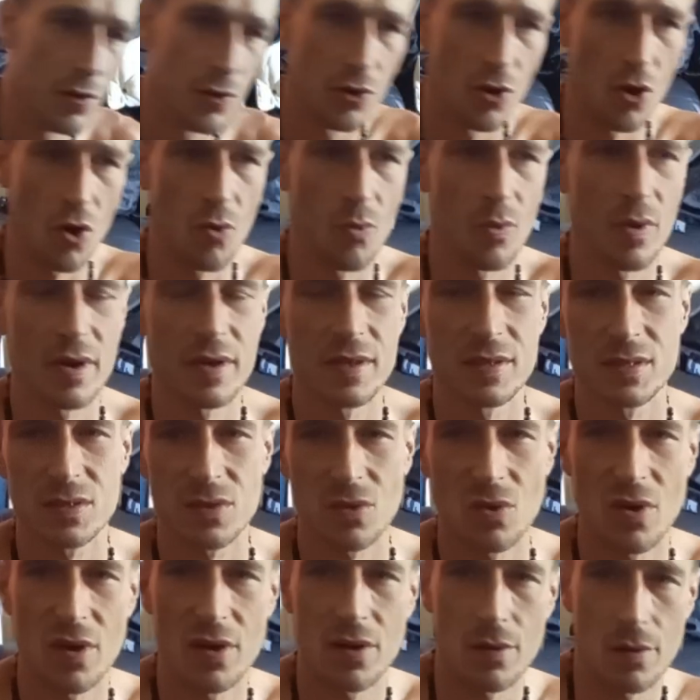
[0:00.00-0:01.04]
No one is
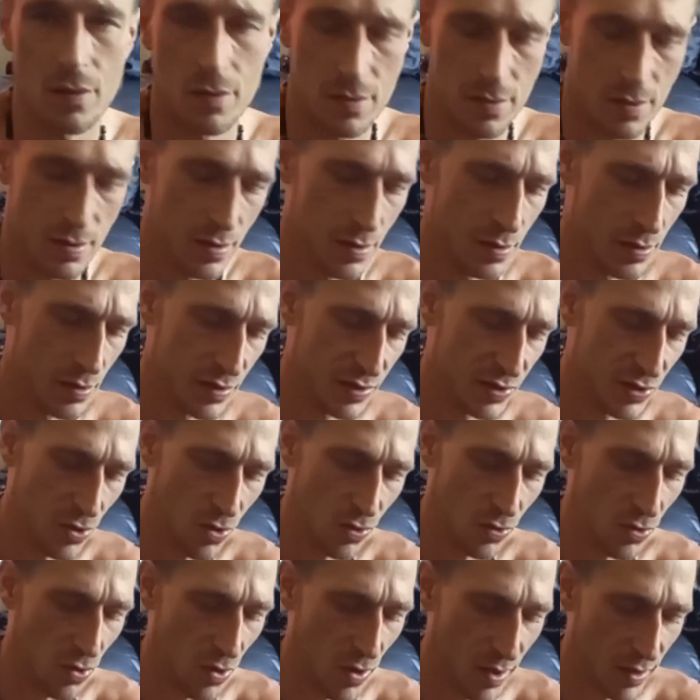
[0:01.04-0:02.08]
loyal. There's
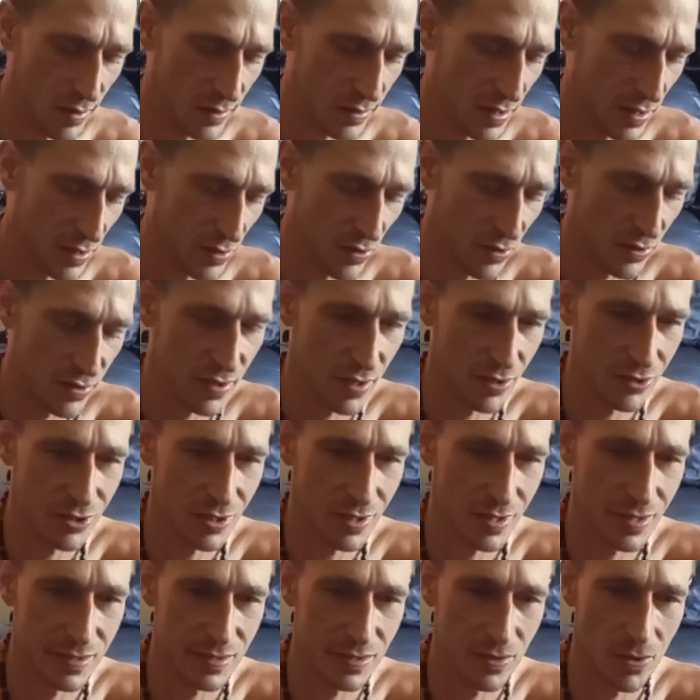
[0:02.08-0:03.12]
no loyalty, no such
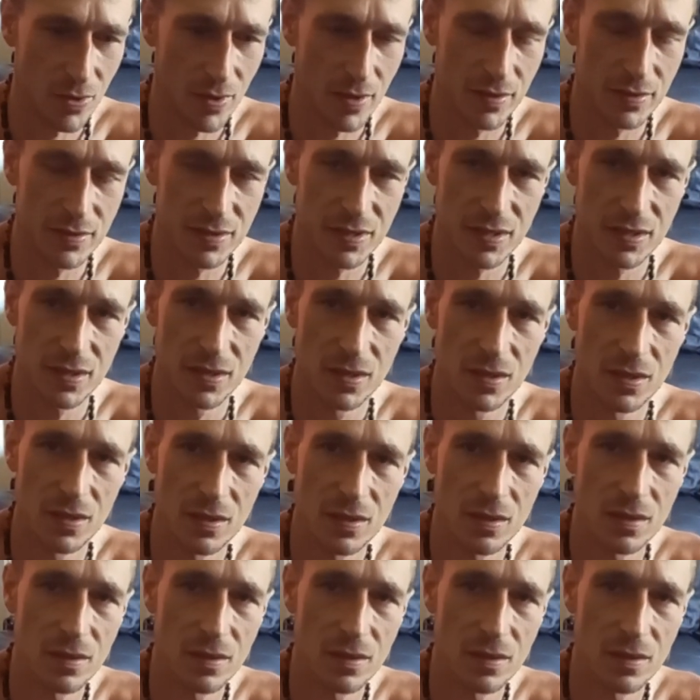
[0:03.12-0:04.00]
thing as loyalty.